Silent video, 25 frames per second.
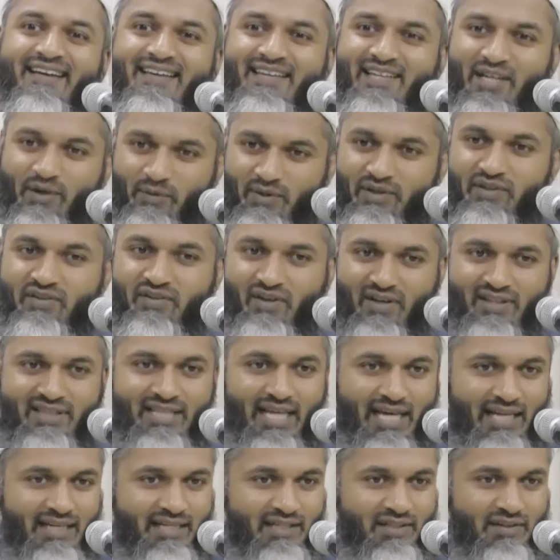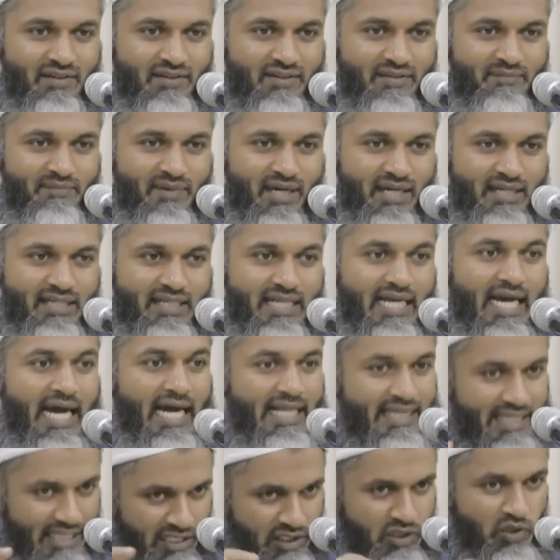You know when you got that in your mind,
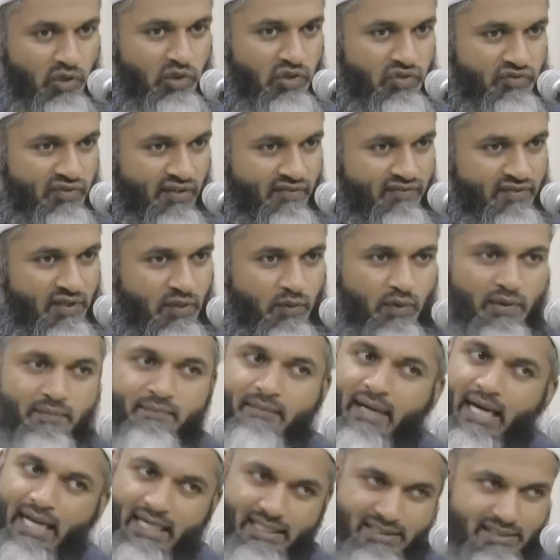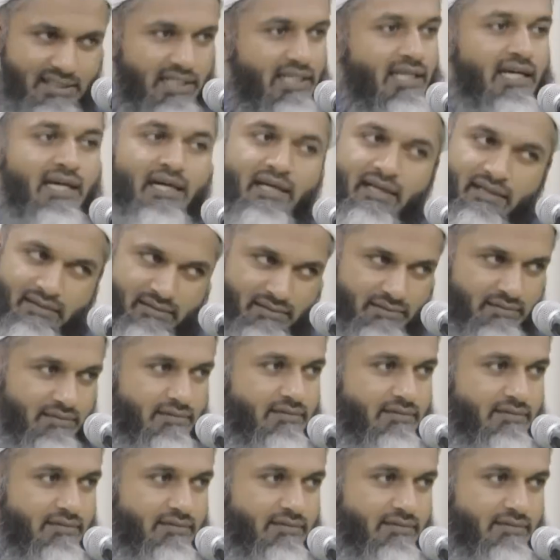and then you lose 50 quid, man, it's gonna hurt.